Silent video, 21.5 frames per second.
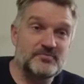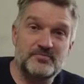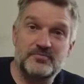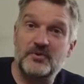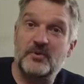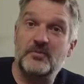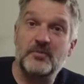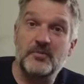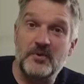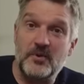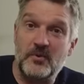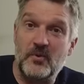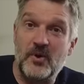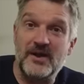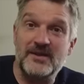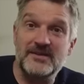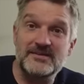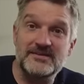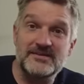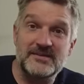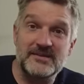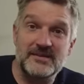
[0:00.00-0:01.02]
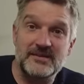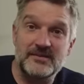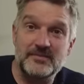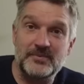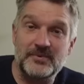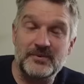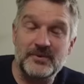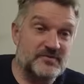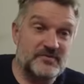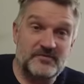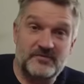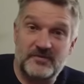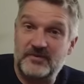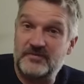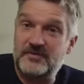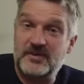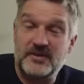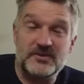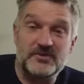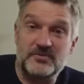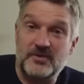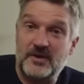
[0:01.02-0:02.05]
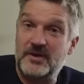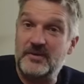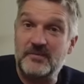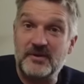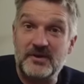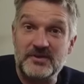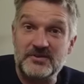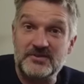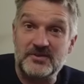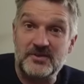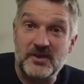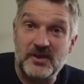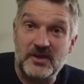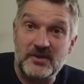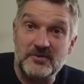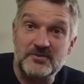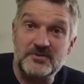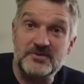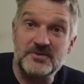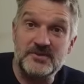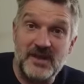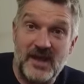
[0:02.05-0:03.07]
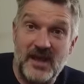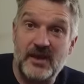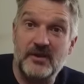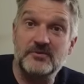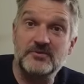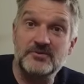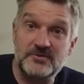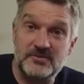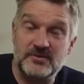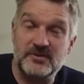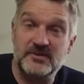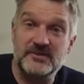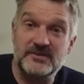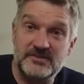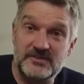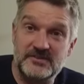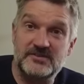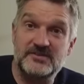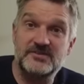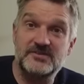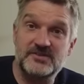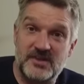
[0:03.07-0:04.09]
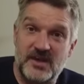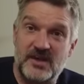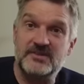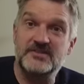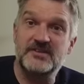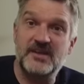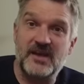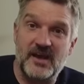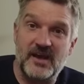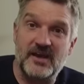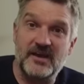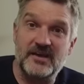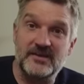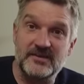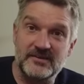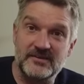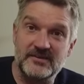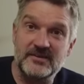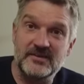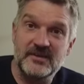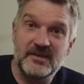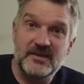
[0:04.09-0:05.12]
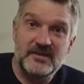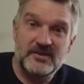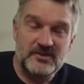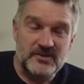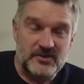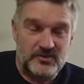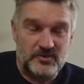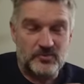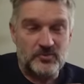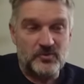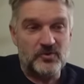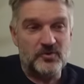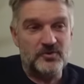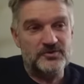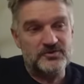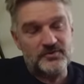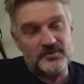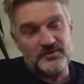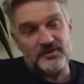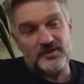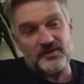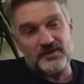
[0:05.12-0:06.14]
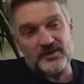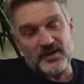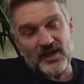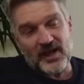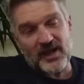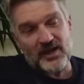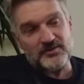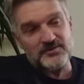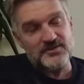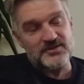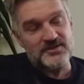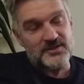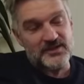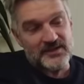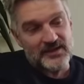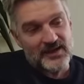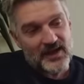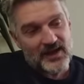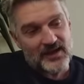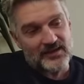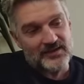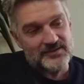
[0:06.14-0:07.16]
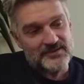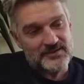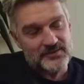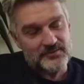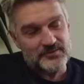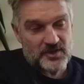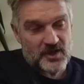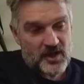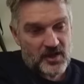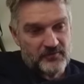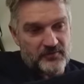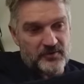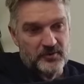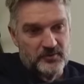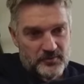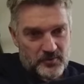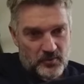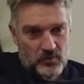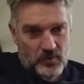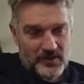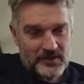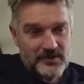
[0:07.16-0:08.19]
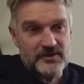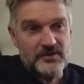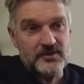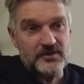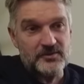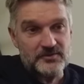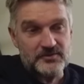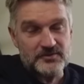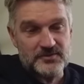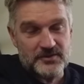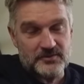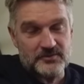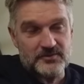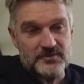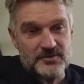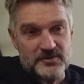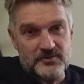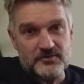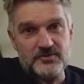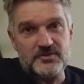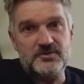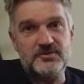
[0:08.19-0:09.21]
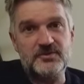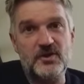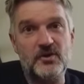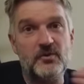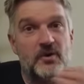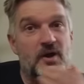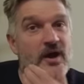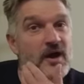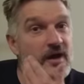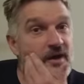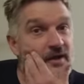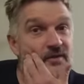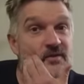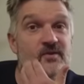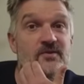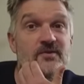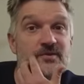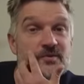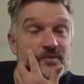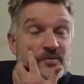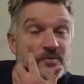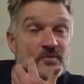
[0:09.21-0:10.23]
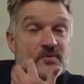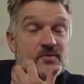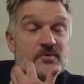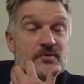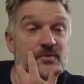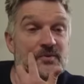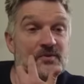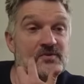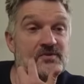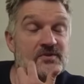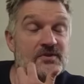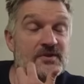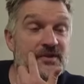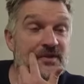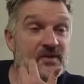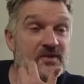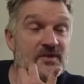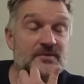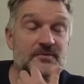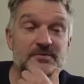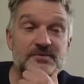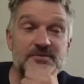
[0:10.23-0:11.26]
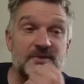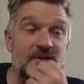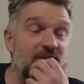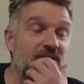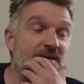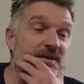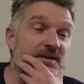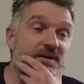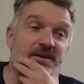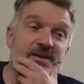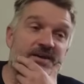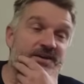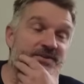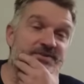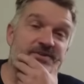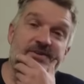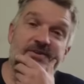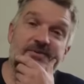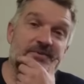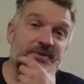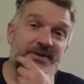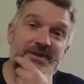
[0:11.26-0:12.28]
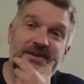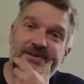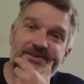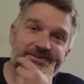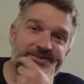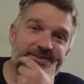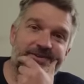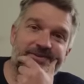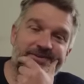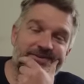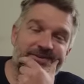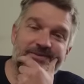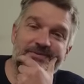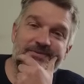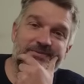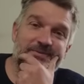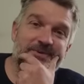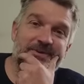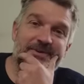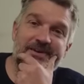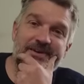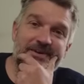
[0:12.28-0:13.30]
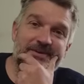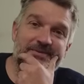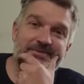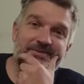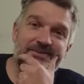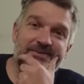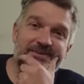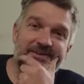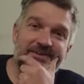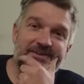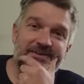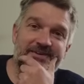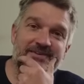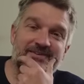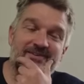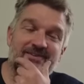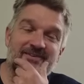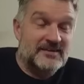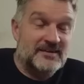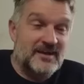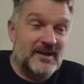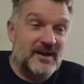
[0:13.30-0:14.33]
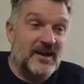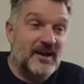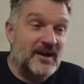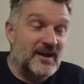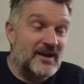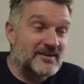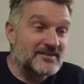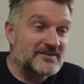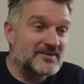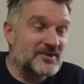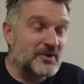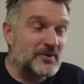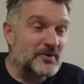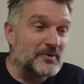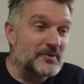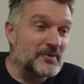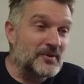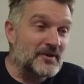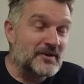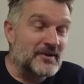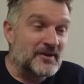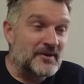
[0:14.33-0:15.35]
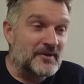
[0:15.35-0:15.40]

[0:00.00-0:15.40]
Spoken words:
probably waist deep 15-20 minutes early was now suddenly chest high, and you know, the water and the houses and Calais, it was halfway up the windows. It was so high, the water, and it was, I suddenly realised I was being an absolute idiot. The car, so